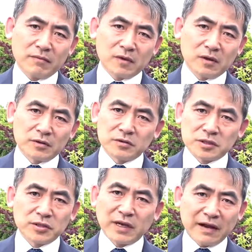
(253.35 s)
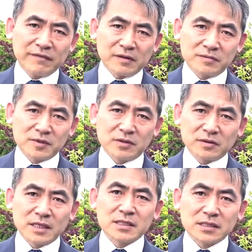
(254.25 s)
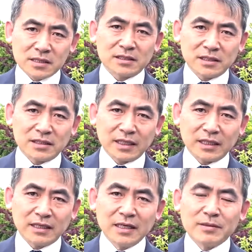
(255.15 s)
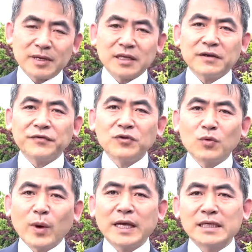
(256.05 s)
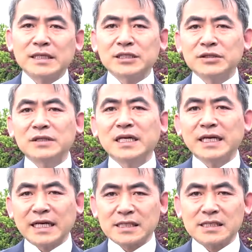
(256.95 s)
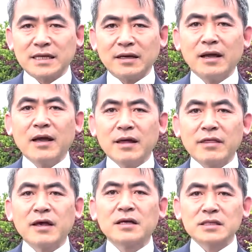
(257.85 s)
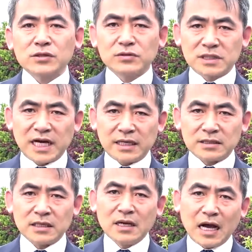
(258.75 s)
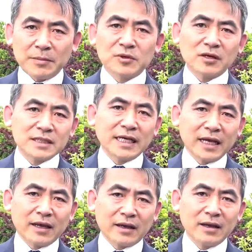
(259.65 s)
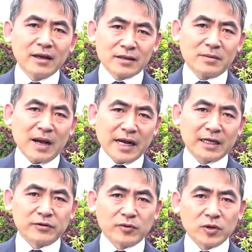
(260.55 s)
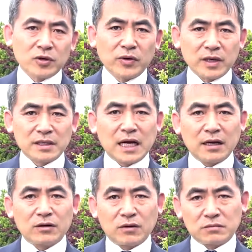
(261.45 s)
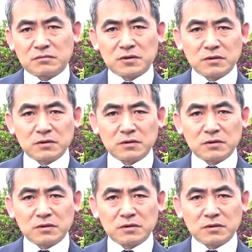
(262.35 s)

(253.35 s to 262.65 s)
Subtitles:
you still have them. So it's a certainty. But if you wait until early next year, things could change. I'm not saying the market will going down or